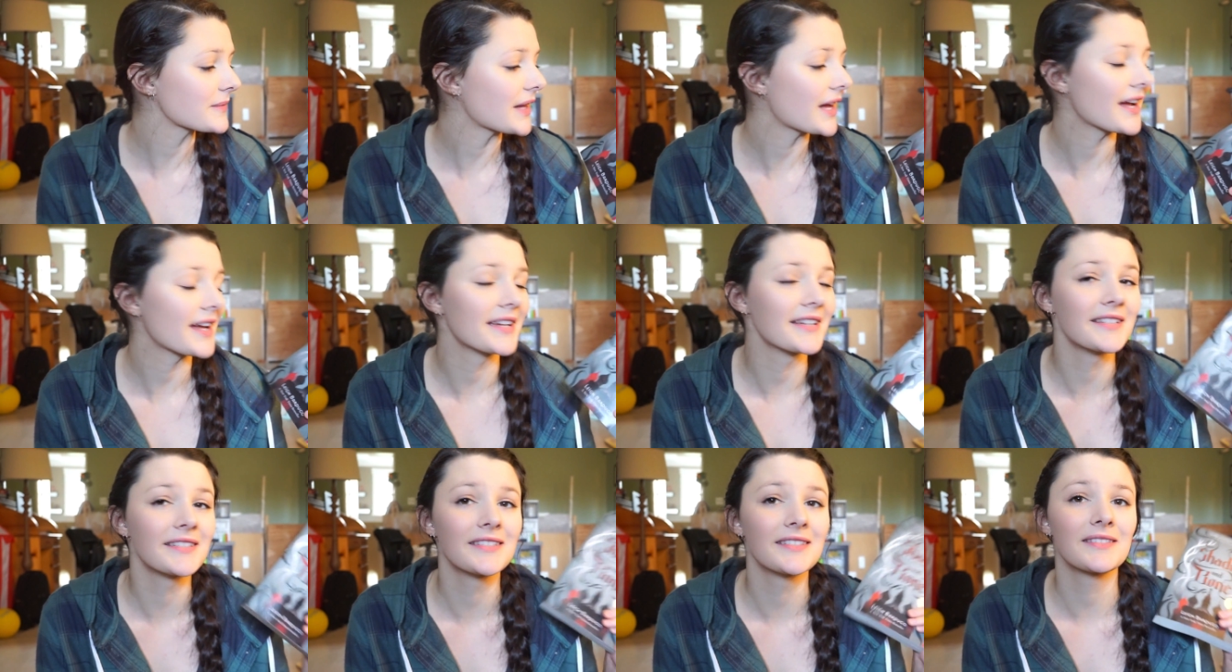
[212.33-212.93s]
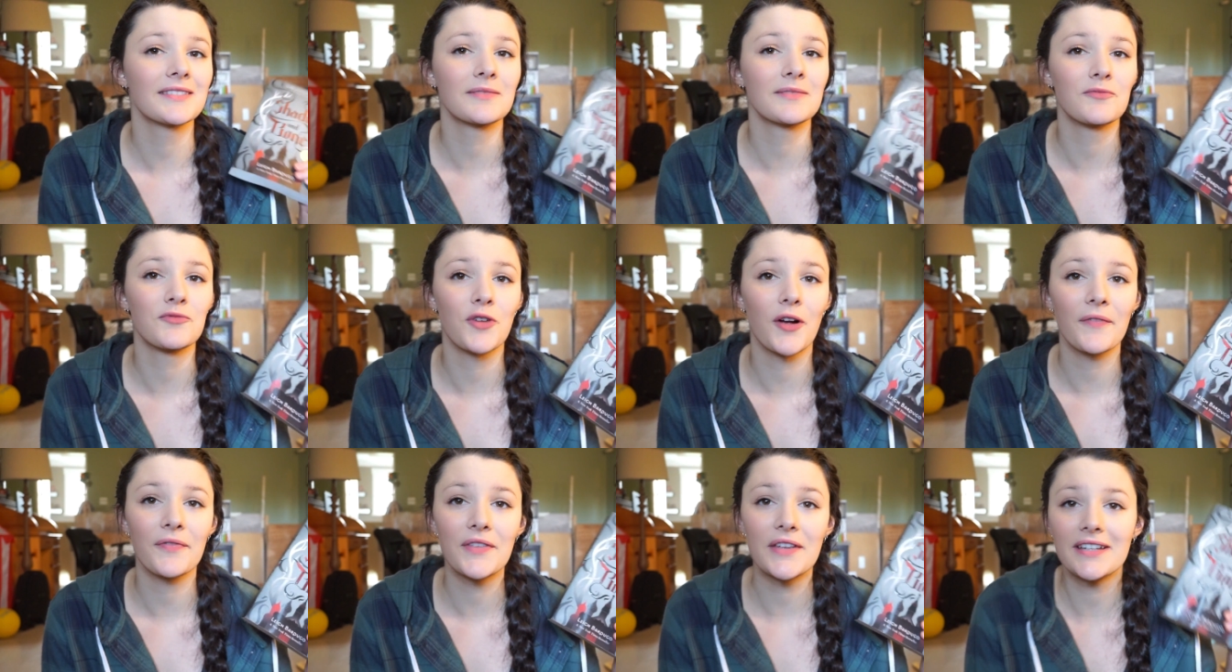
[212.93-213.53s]
I
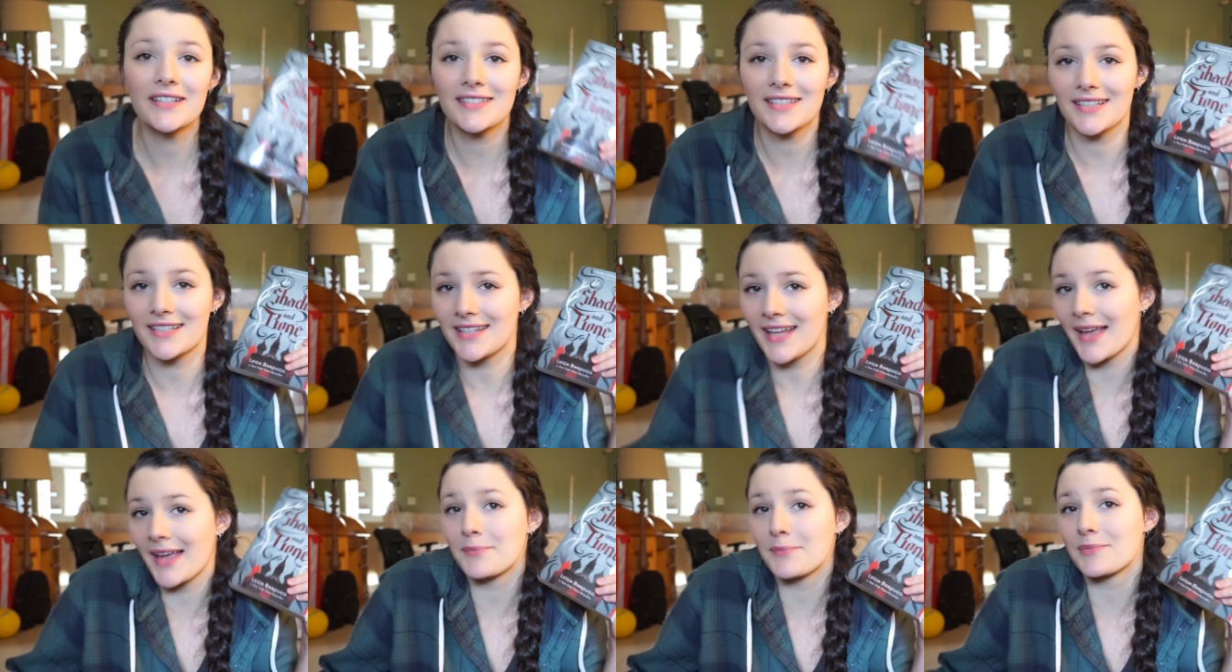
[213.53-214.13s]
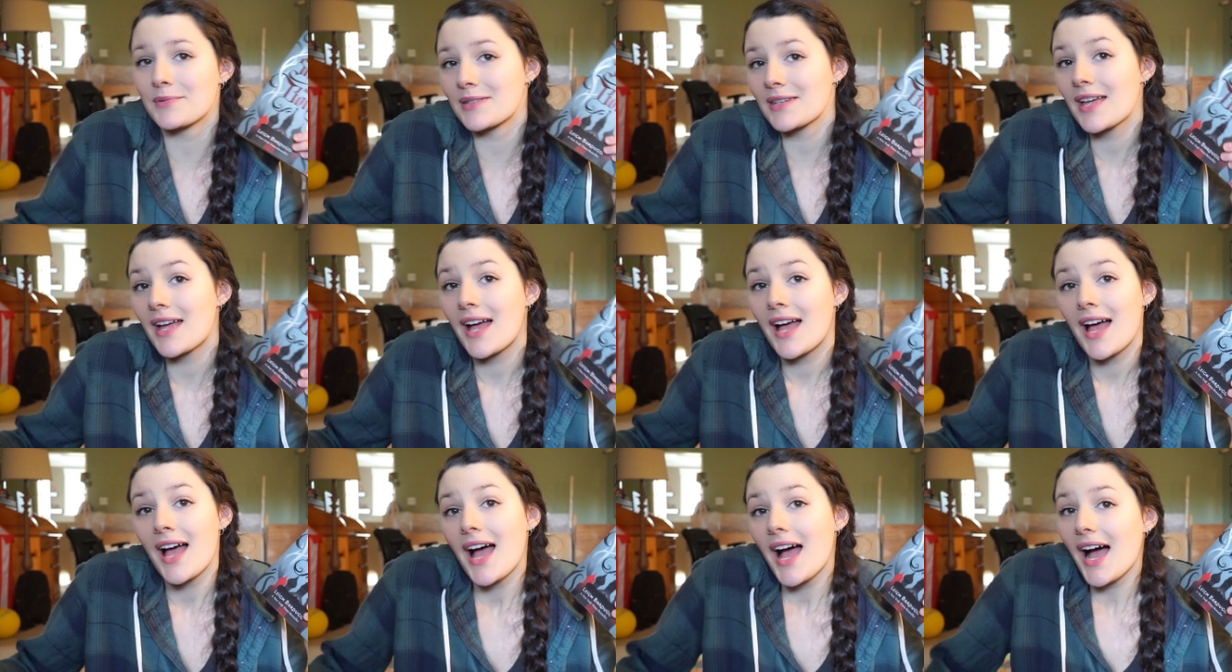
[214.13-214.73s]
read this and I,
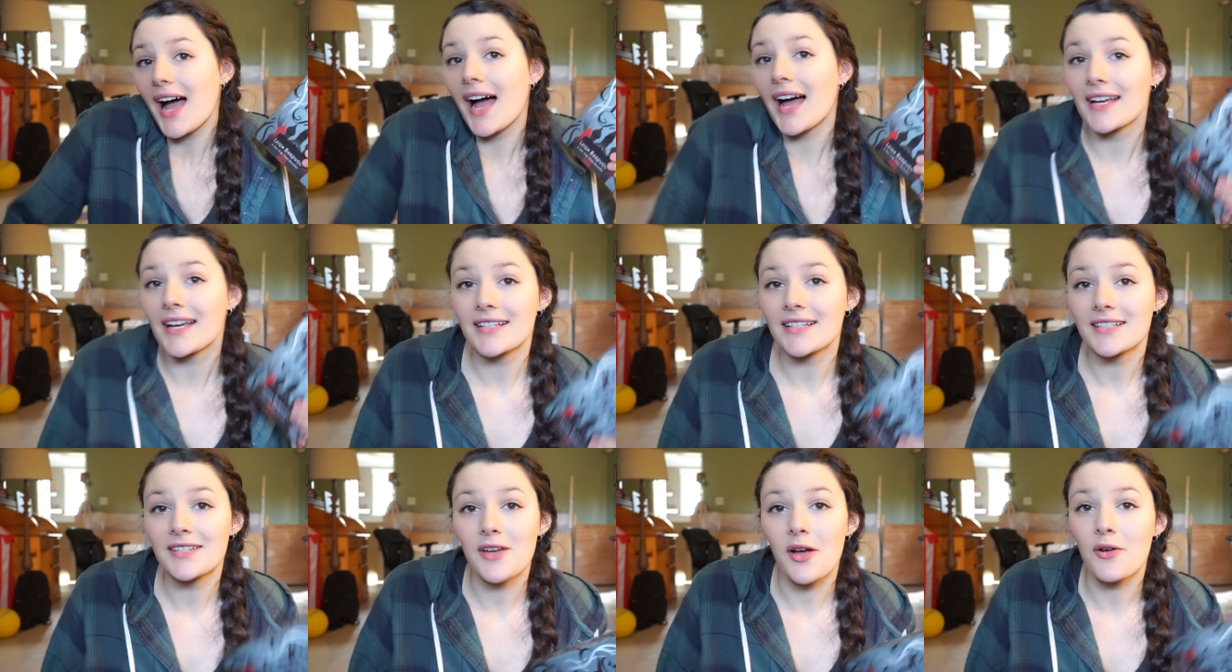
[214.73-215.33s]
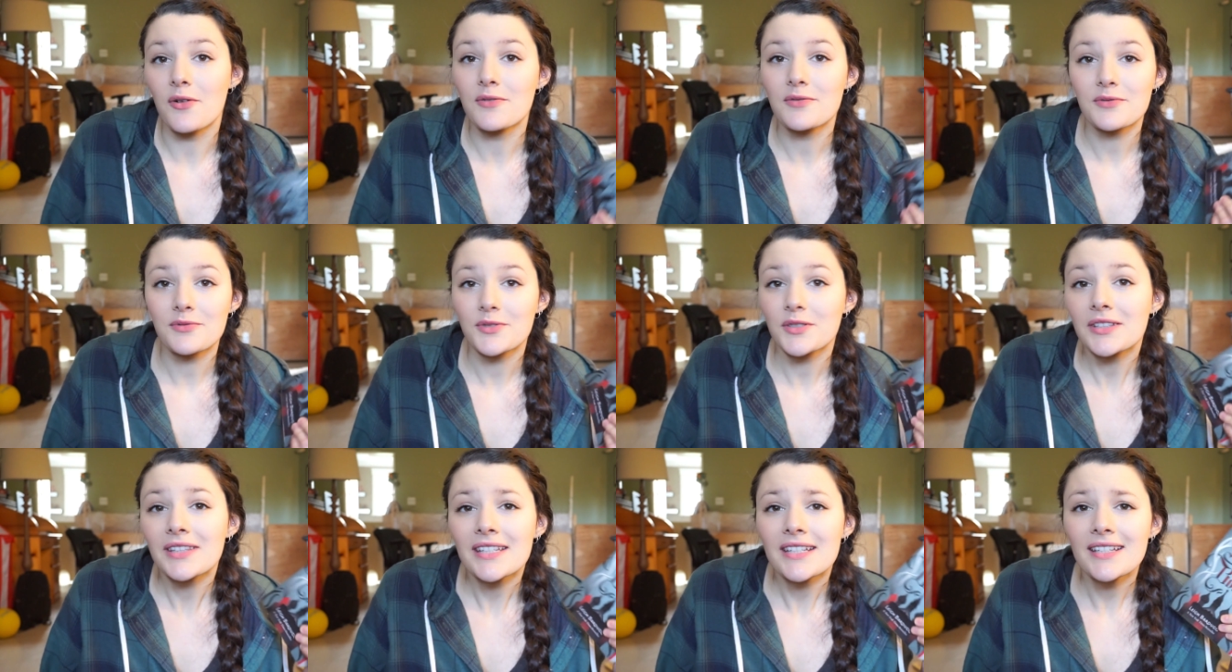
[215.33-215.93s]
I don't
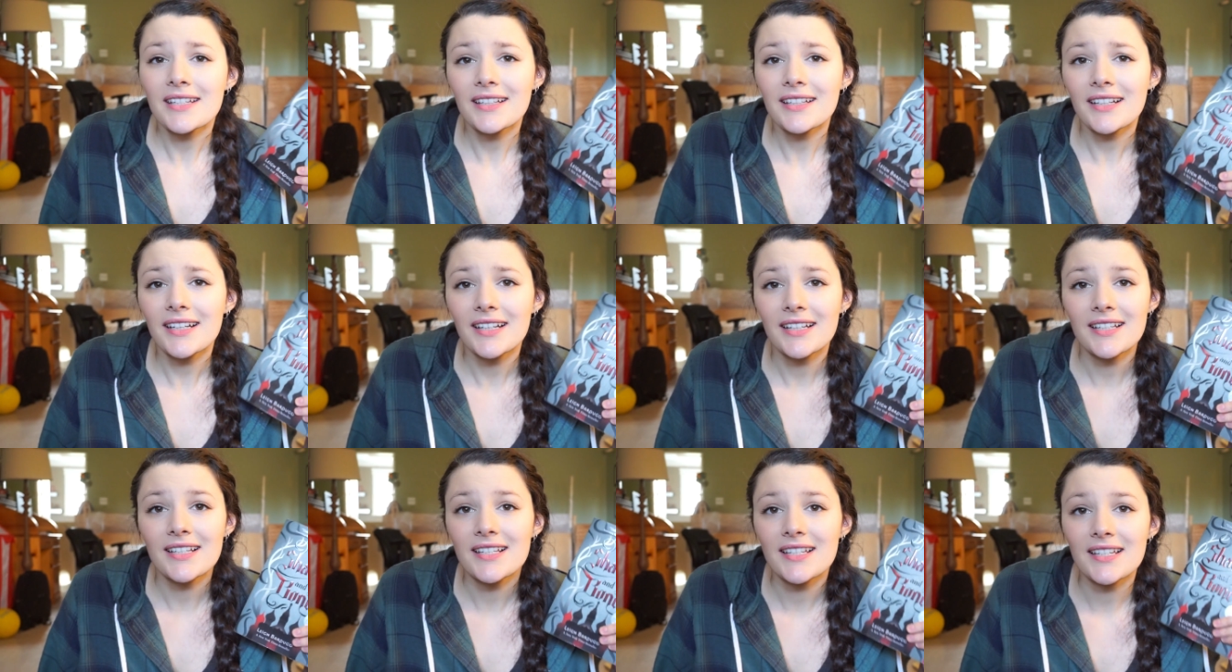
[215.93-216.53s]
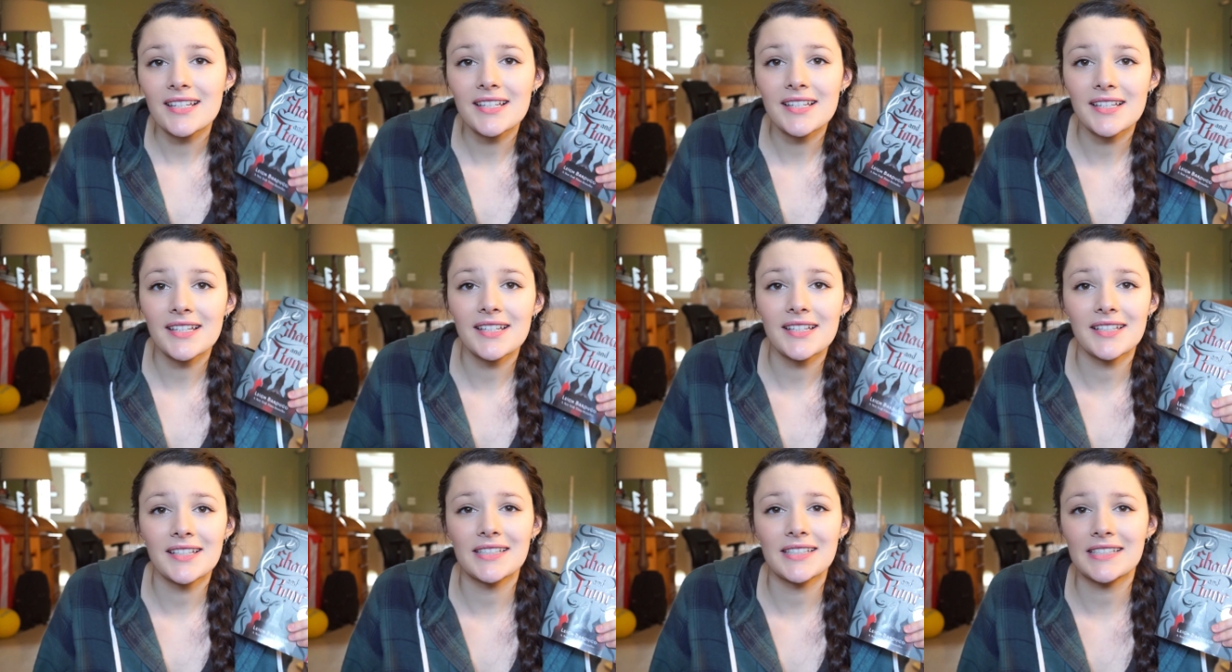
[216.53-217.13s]
really
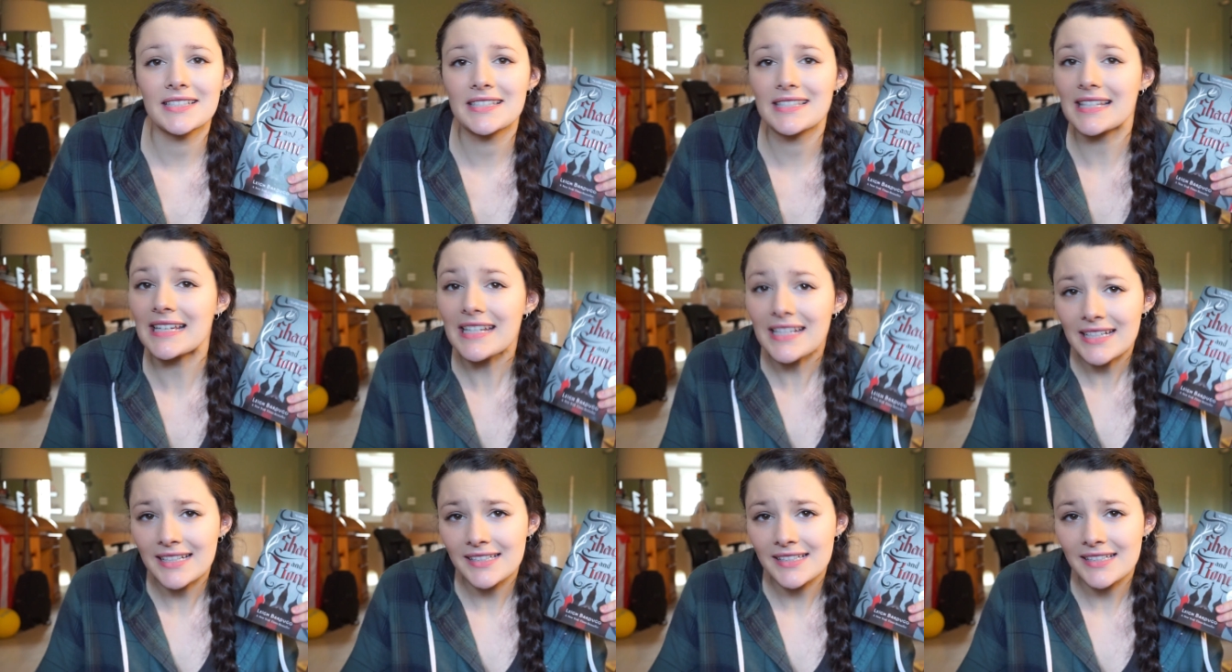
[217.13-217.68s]
see.